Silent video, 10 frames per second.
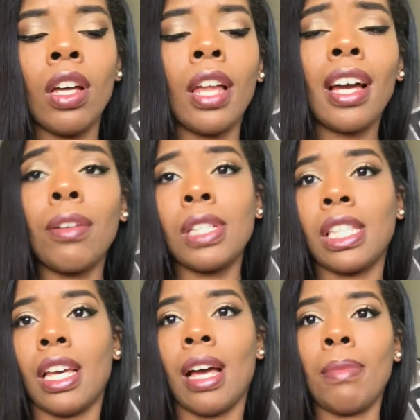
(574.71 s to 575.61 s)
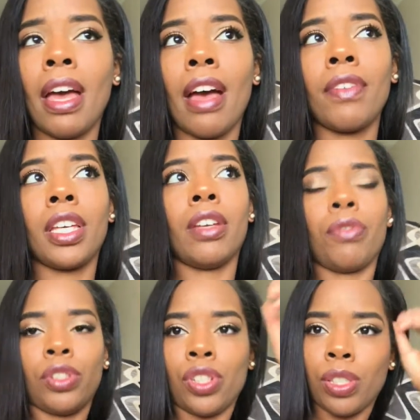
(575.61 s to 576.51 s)
I was saying, I'm an advocate
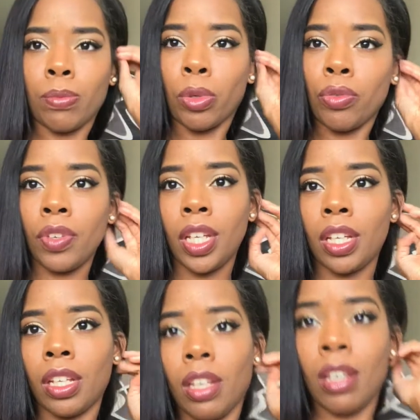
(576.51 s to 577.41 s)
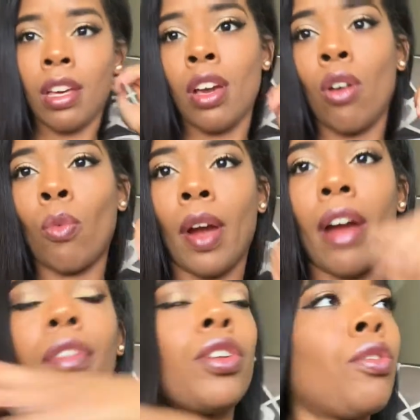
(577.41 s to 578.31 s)
for just moving
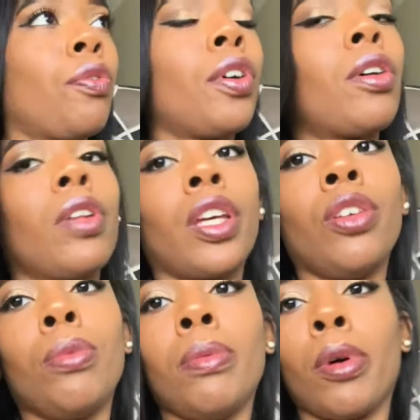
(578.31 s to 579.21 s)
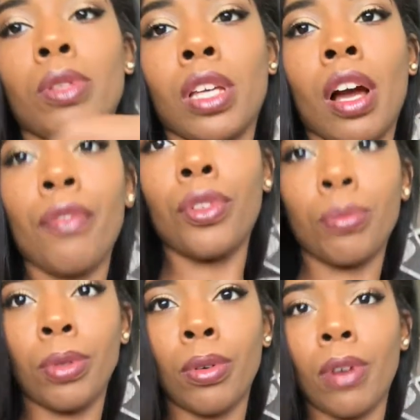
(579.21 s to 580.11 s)
wherever you feel like you'll be most
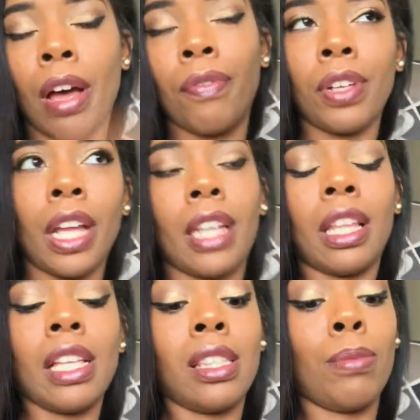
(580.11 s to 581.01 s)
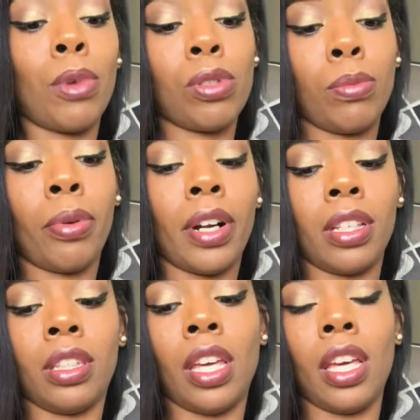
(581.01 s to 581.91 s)
comfortable. I feel like that's the most
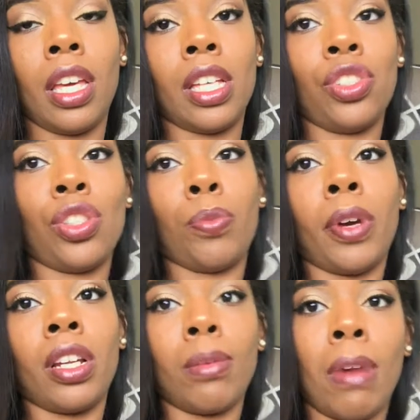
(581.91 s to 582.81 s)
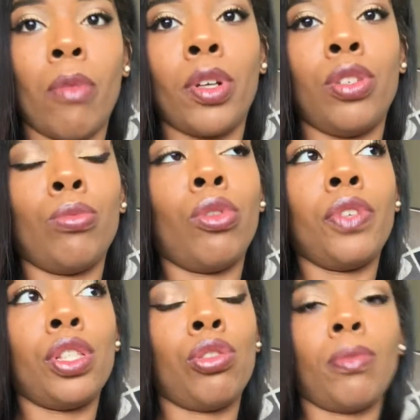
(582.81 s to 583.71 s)
important thing, is just praying about where you're
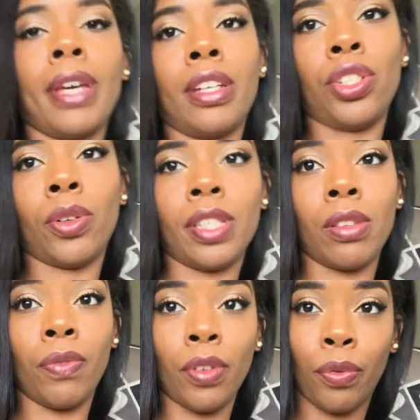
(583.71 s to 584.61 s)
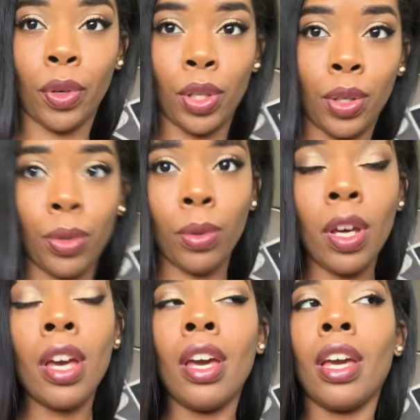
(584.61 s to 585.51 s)
moving to, making sure it's a fit for you.
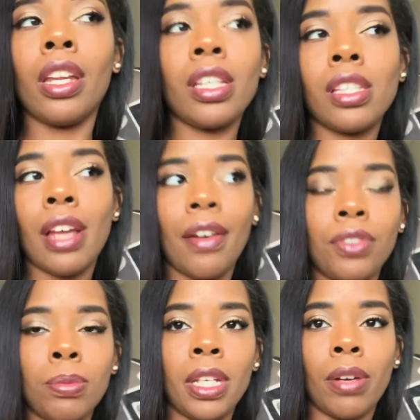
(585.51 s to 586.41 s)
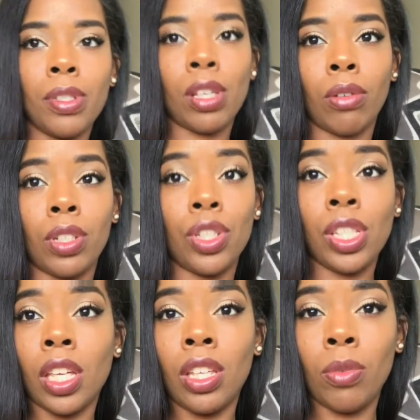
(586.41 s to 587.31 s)
It doesn't have to be Arizona,
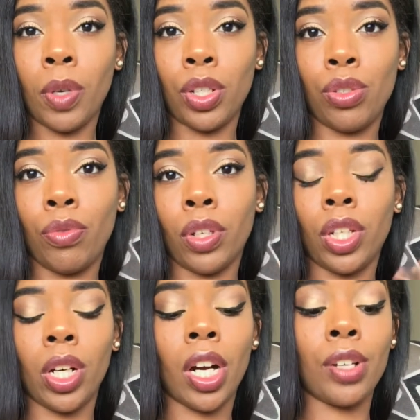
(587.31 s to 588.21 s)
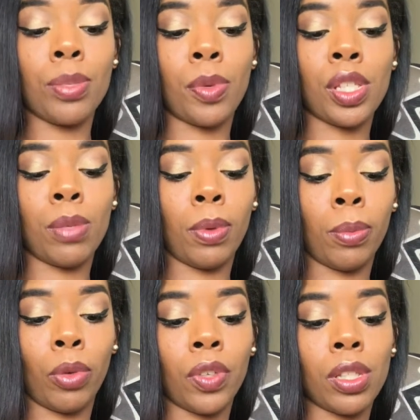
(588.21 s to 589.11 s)
just anywhere that you feel in your heart you're supposed to be
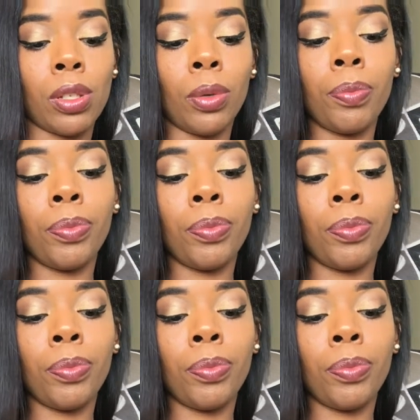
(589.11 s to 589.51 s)
moving to.